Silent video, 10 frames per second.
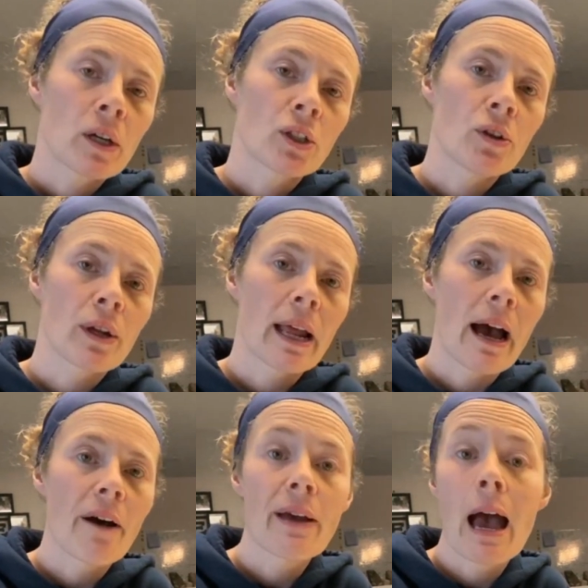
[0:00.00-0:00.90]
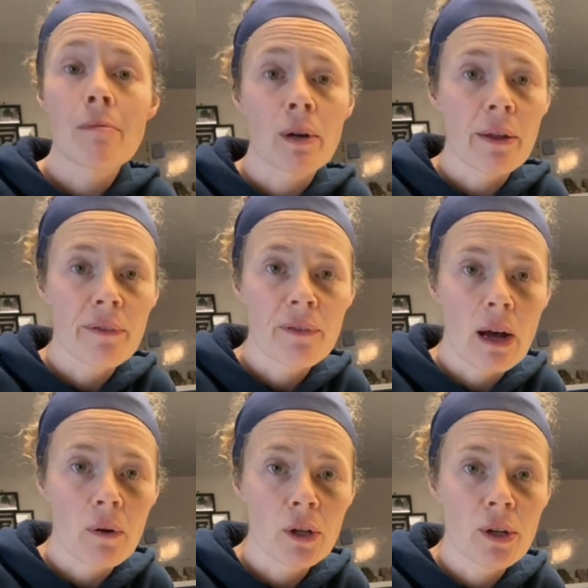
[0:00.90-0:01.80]
So you can have amaranth
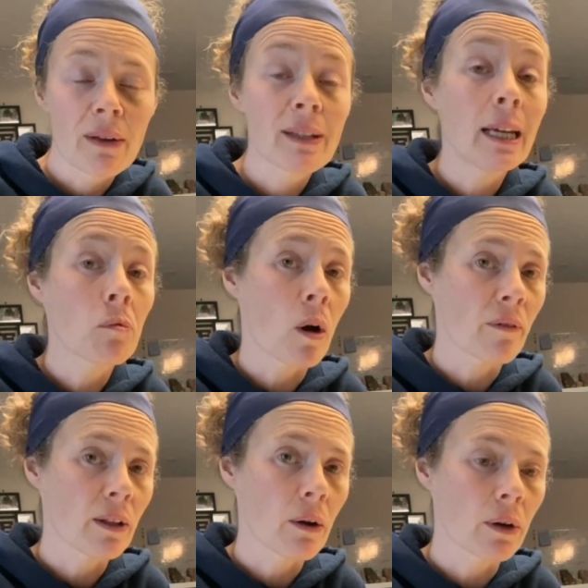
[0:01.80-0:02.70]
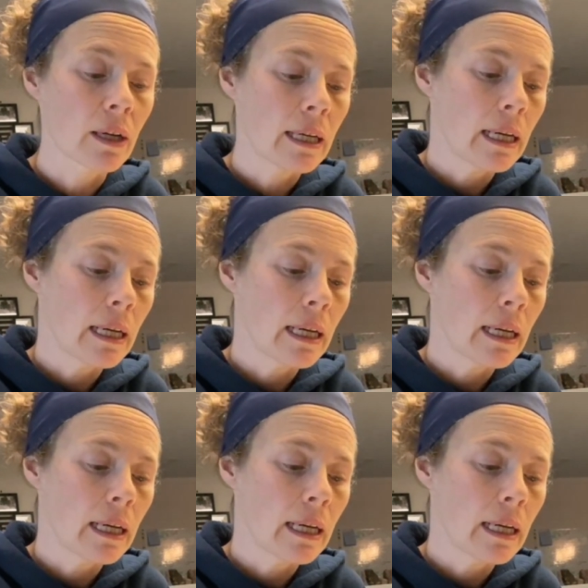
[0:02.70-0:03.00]
flour, you can have quinoa flour.